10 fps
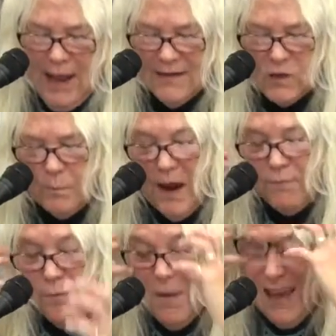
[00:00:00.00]
and
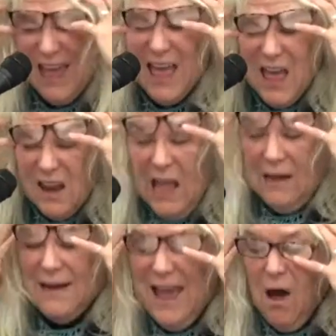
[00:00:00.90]
spread from my head
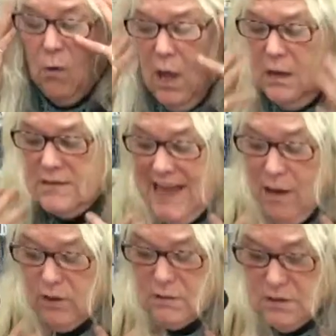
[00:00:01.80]
now
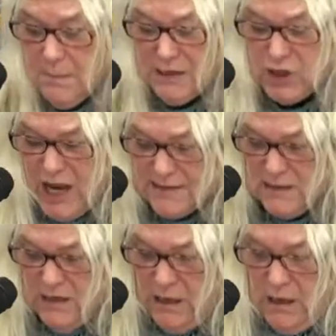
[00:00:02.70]
down into my
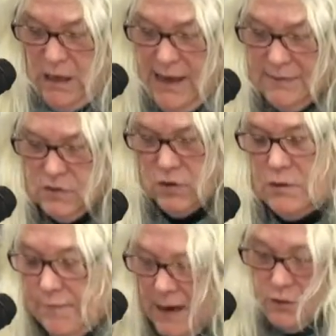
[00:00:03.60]
chest, and a
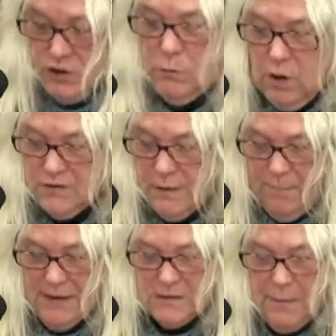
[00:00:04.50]
surge of energy rose
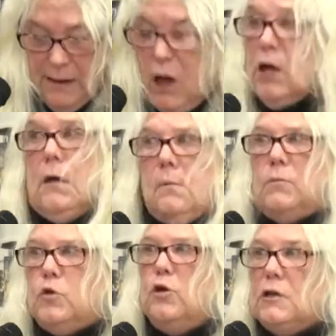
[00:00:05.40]
up my spine. Come
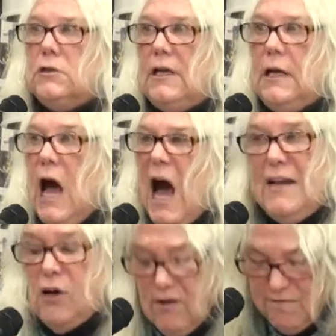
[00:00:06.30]
quickly,
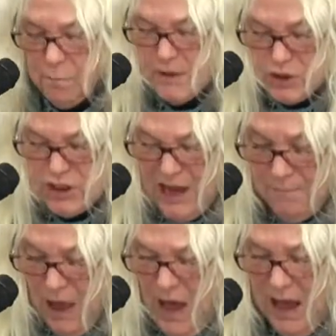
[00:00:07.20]
I don't have much
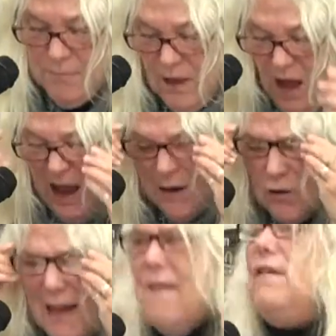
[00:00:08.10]
time. I
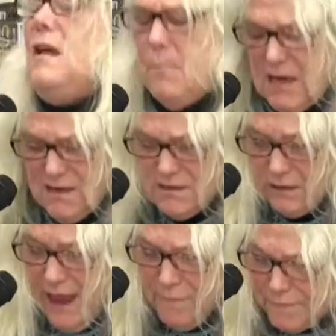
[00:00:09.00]
only have 8 minutes
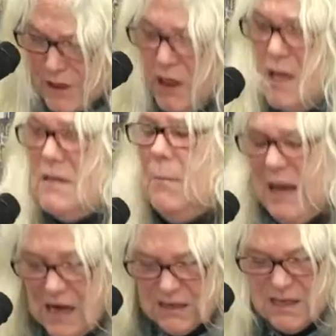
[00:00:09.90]
left to
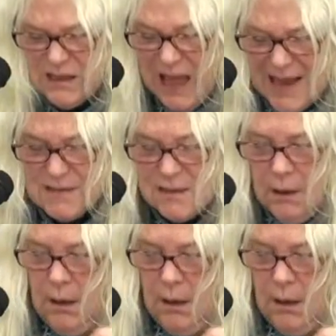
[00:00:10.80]
my next class.